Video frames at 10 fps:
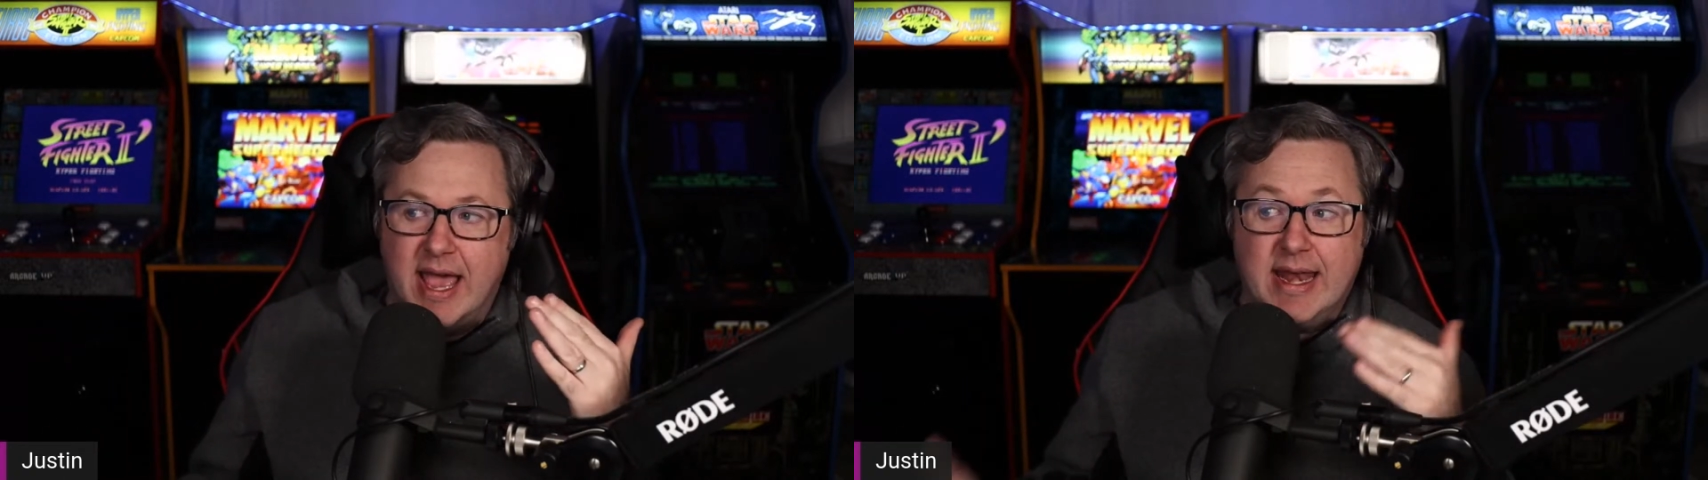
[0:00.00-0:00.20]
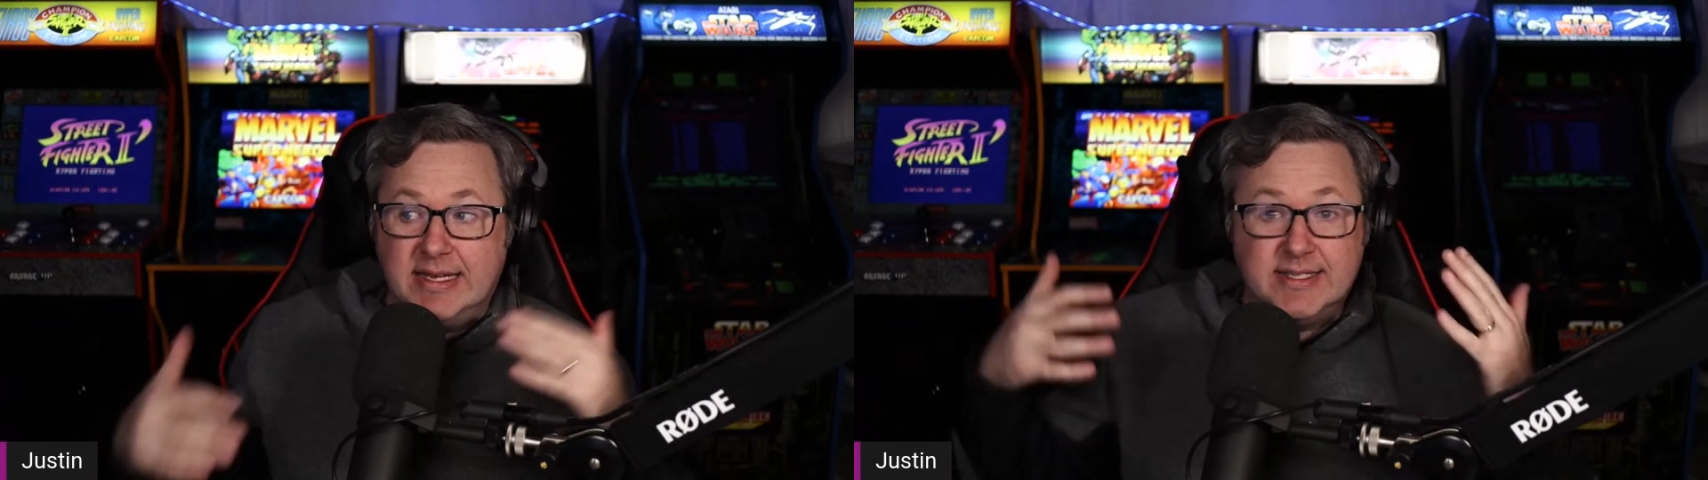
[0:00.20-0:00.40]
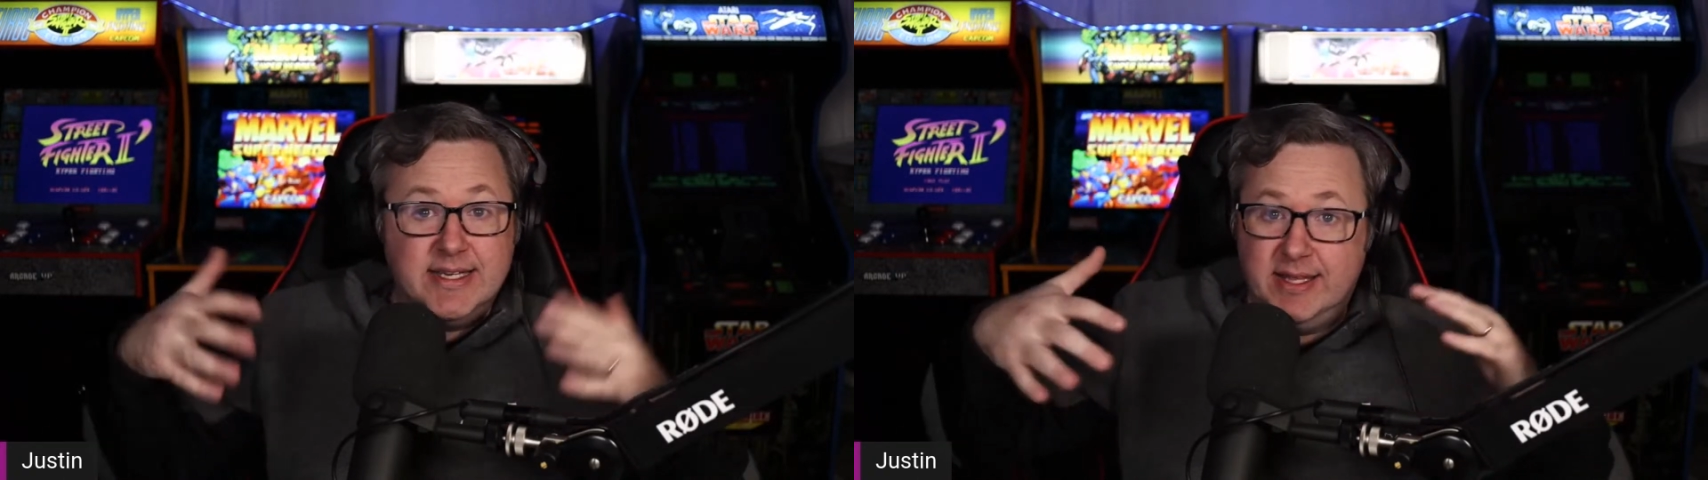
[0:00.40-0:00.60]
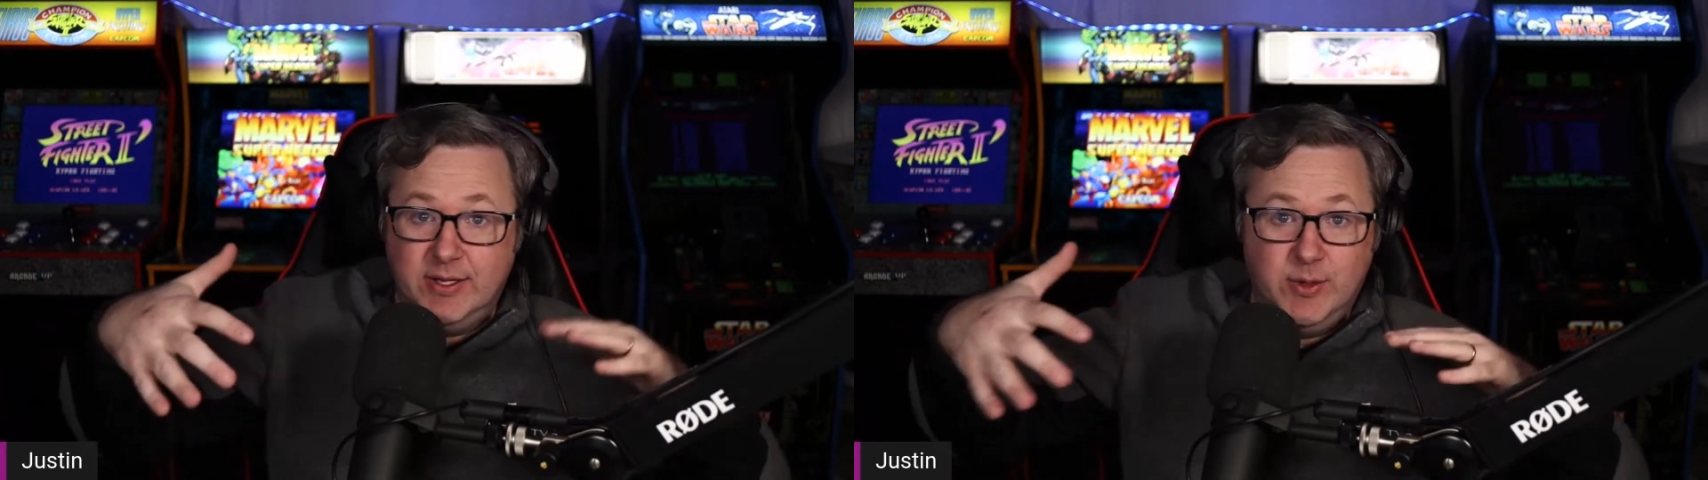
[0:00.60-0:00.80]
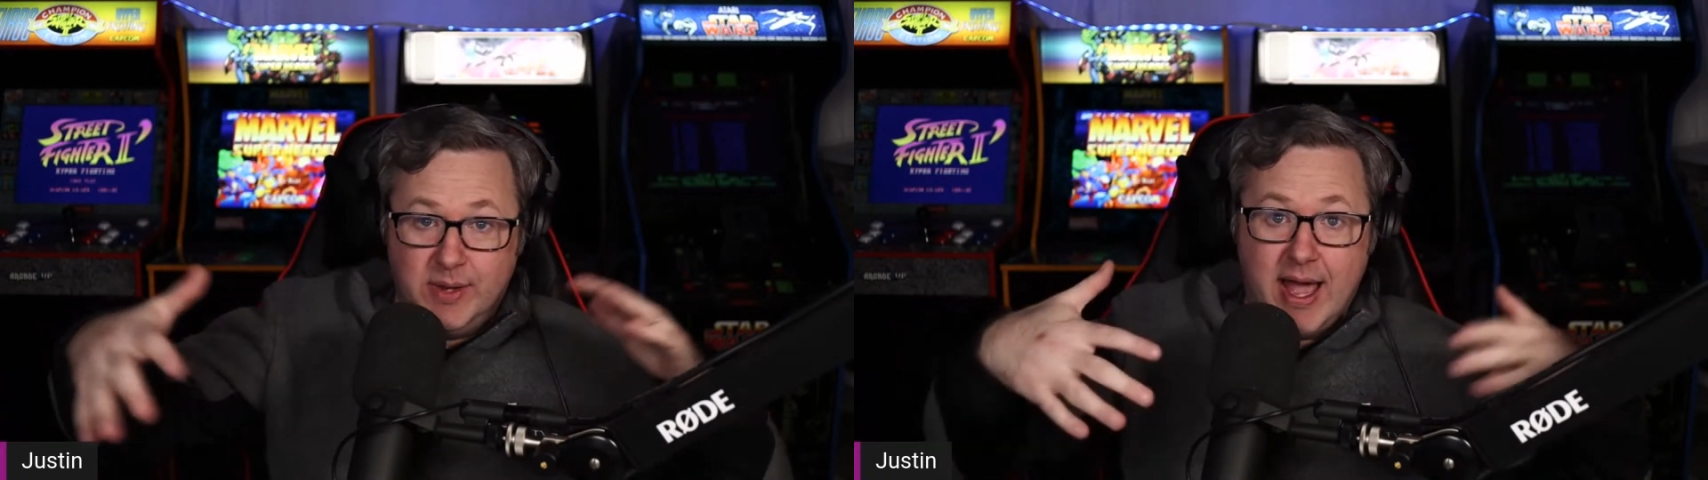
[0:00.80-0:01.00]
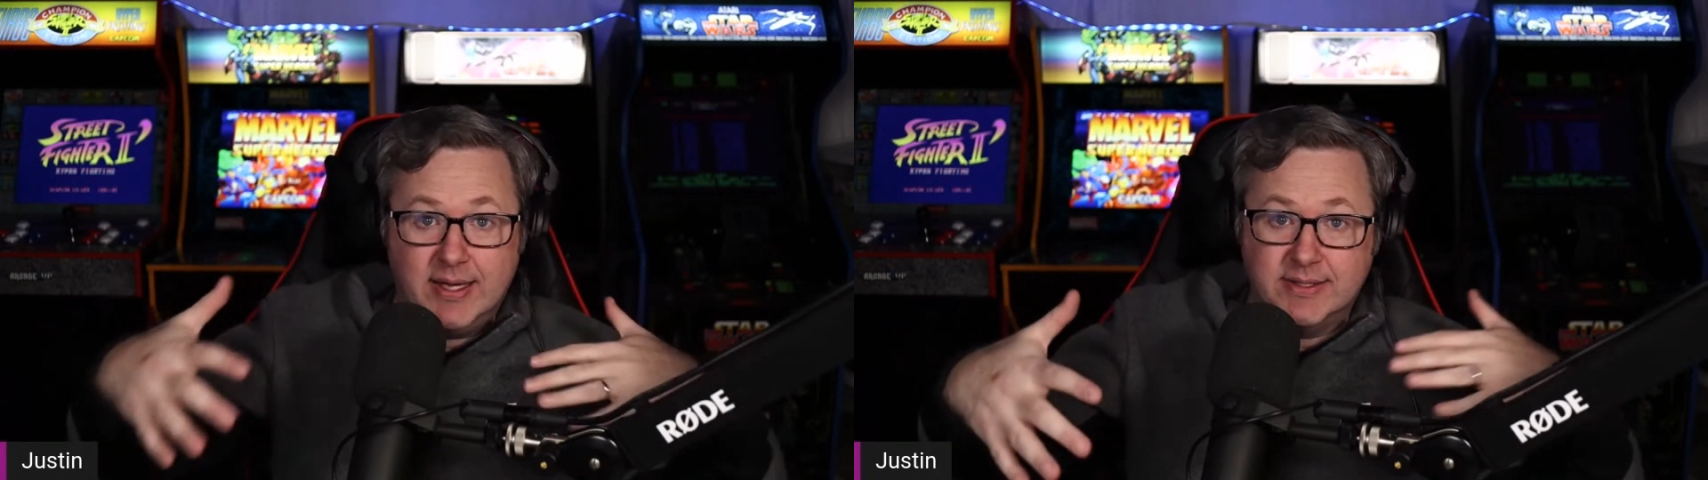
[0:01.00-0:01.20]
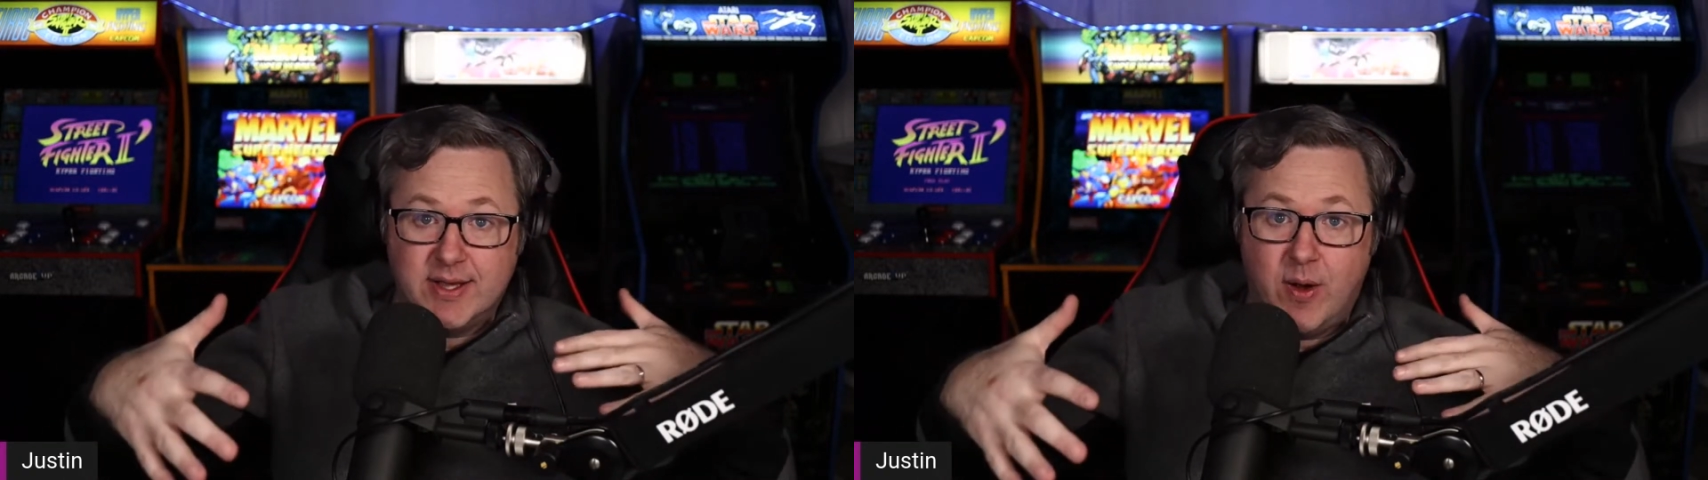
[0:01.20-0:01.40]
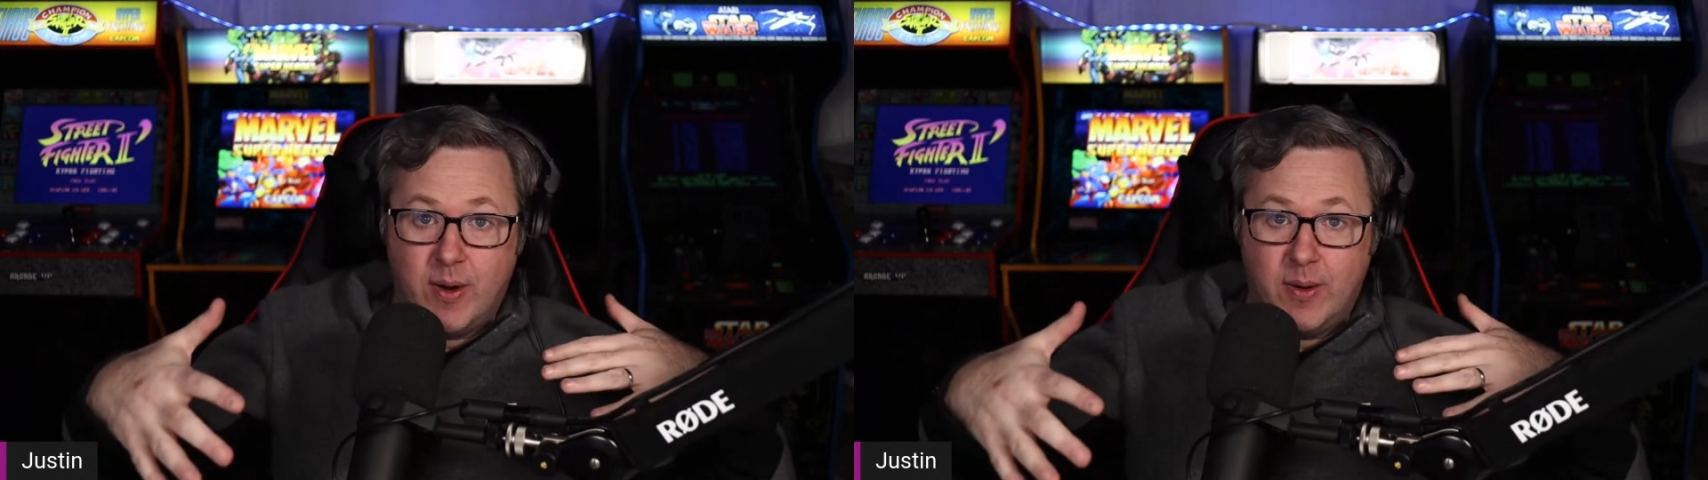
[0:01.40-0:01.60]
And I see that you guys
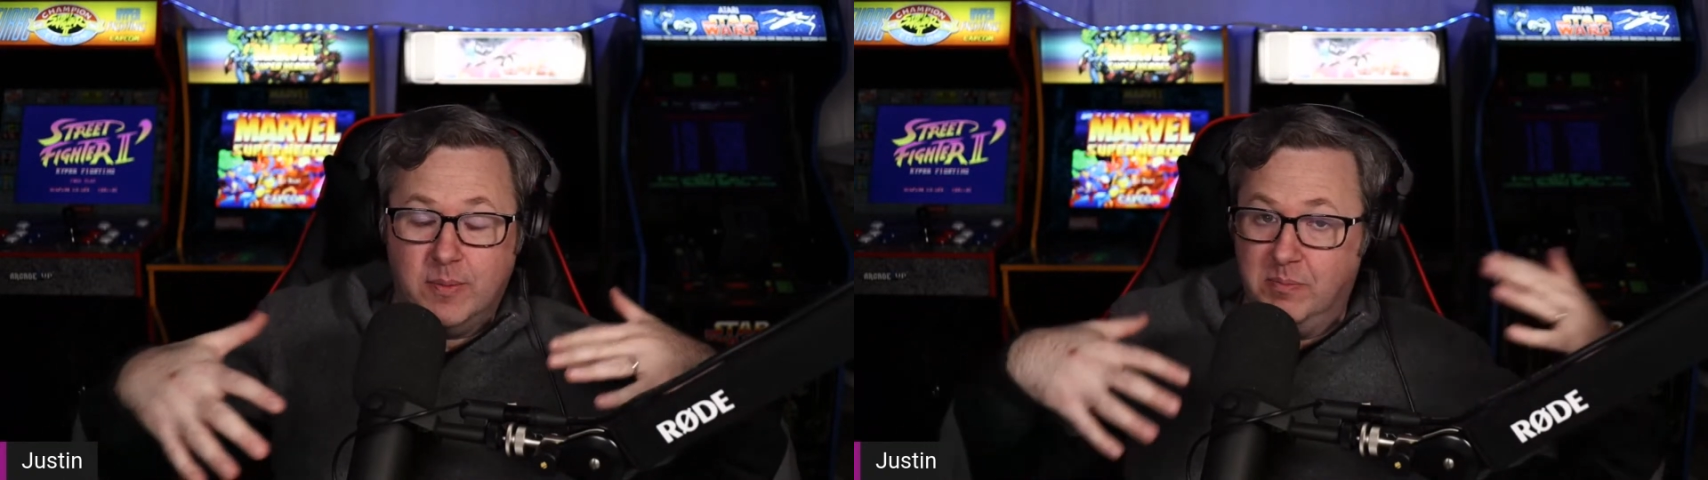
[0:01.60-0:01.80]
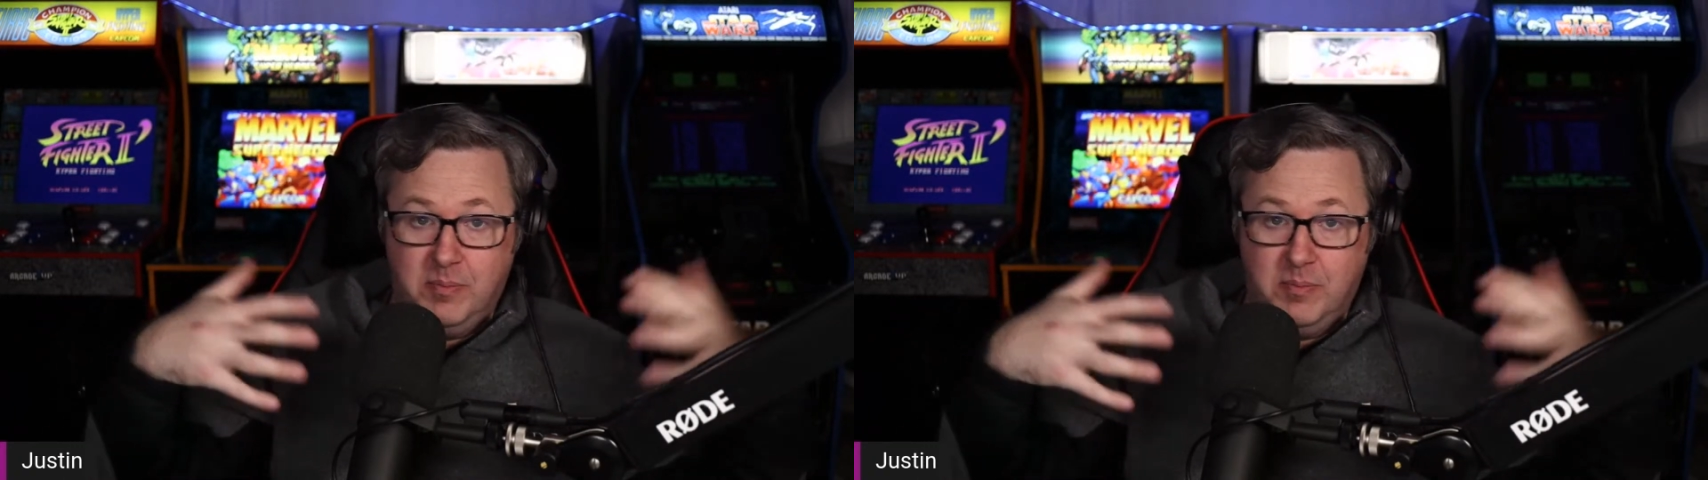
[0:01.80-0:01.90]
are